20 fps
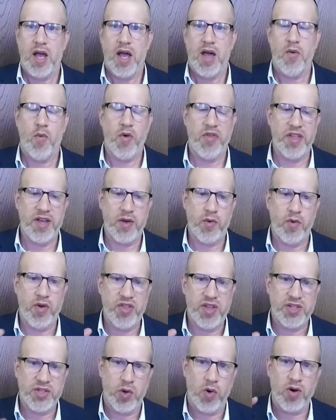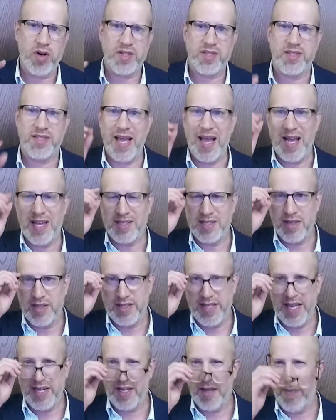when the Torah says in the
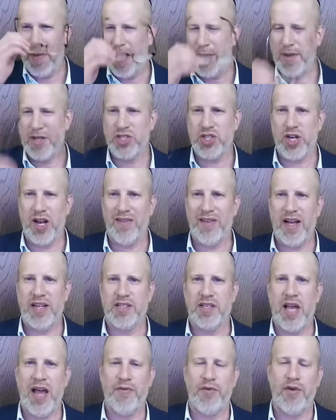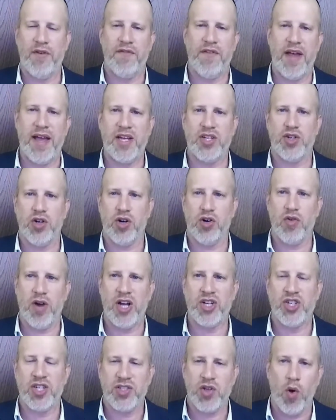10 Commandments you're not allowed to have revenge or
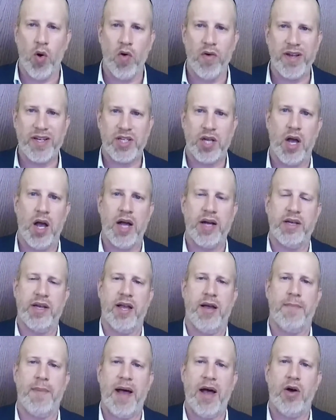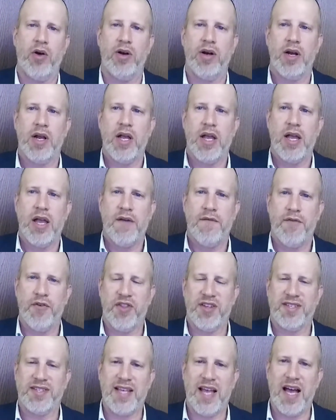grudge, it's only talking about, for
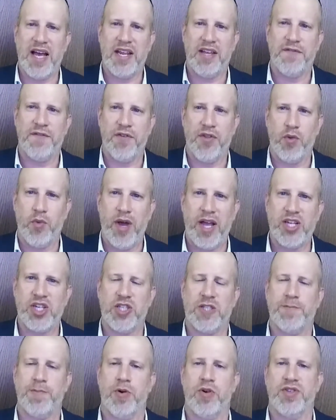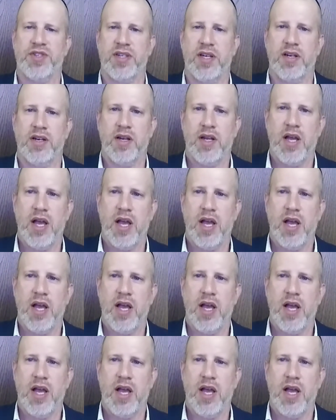the tzaddik, for the righteous person,